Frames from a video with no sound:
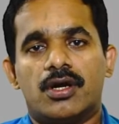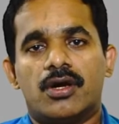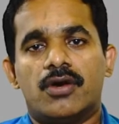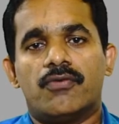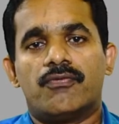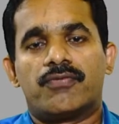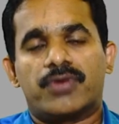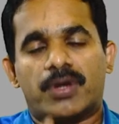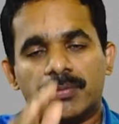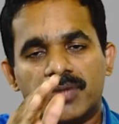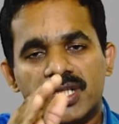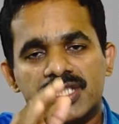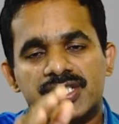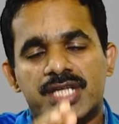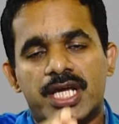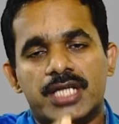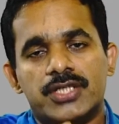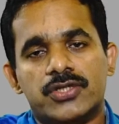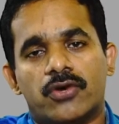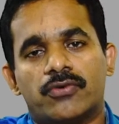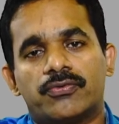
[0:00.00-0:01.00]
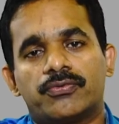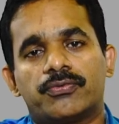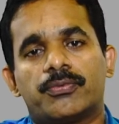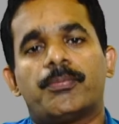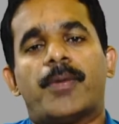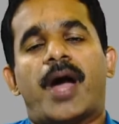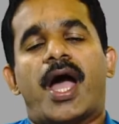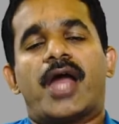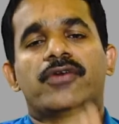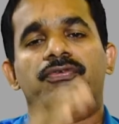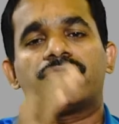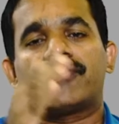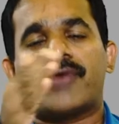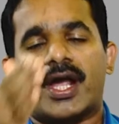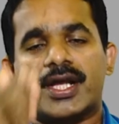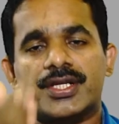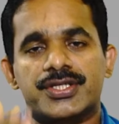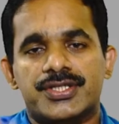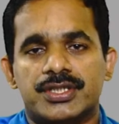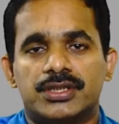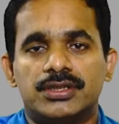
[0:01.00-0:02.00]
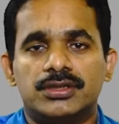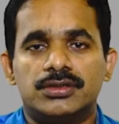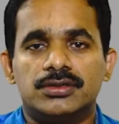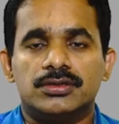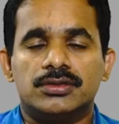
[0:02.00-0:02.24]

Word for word: from the stage of manufacture